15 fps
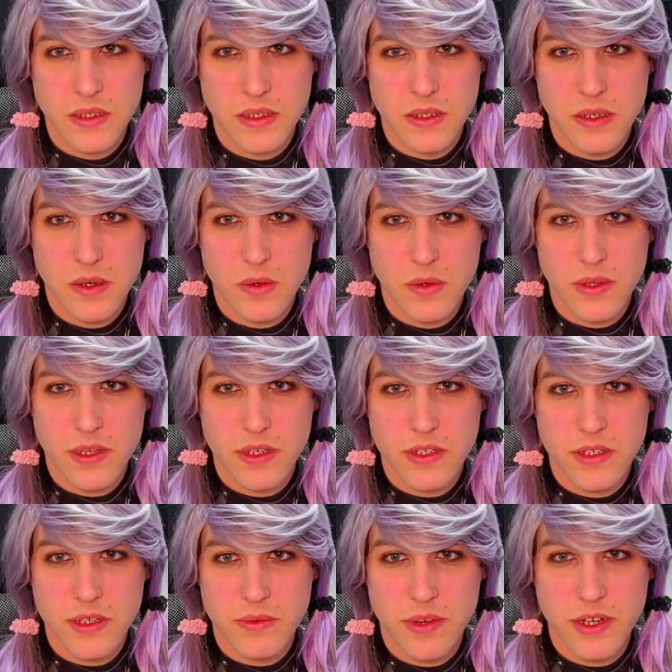oh, there's a
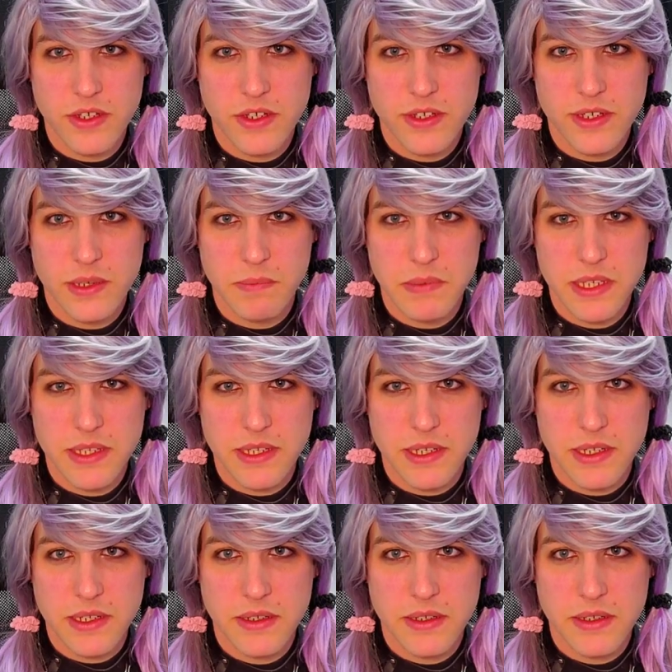register missing.